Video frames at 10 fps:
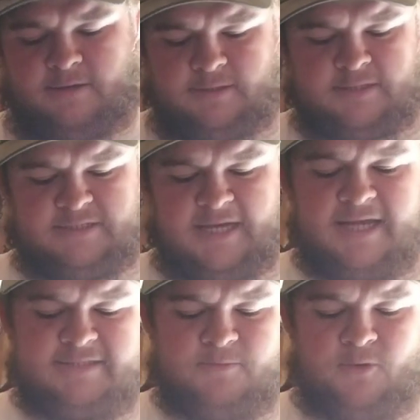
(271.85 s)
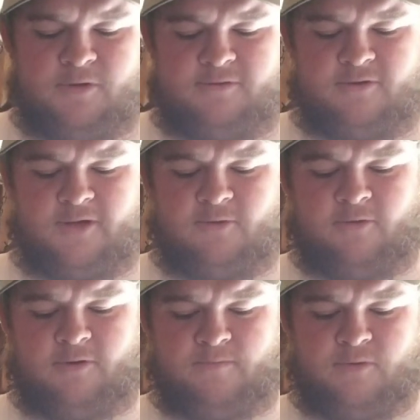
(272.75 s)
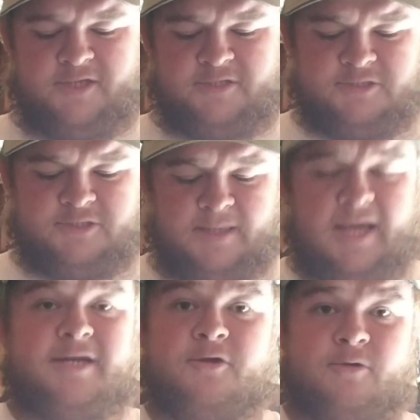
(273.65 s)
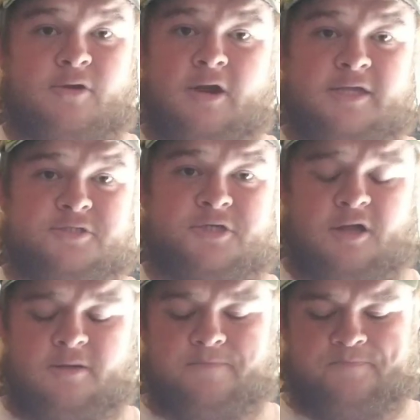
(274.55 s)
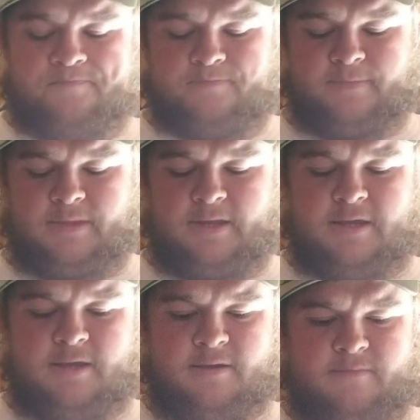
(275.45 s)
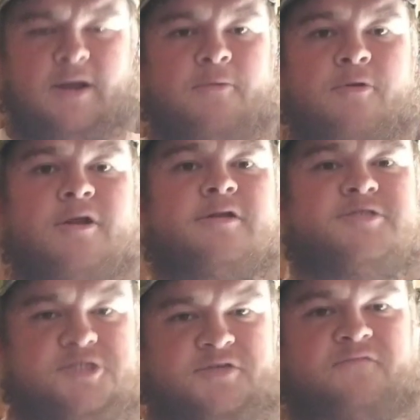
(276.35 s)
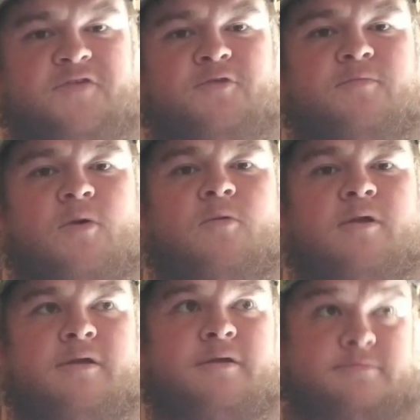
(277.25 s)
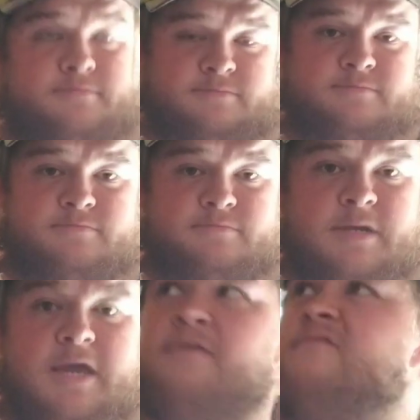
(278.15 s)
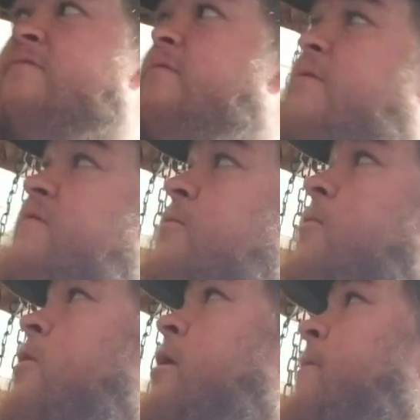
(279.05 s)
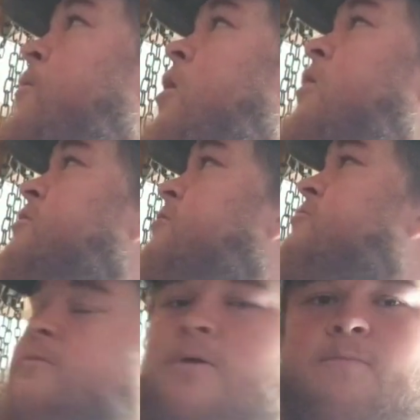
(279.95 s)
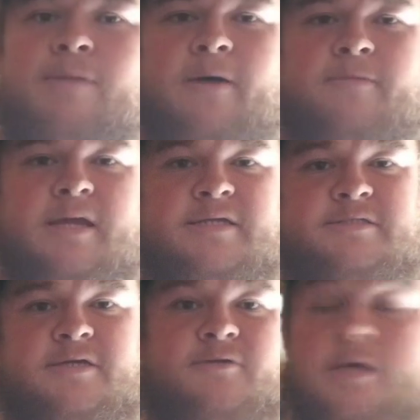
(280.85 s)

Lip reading: because I got them 1 3/4 bridgers and they do a great job. But I wanted just a few more to have a few more, and I'll use them on bobcats too.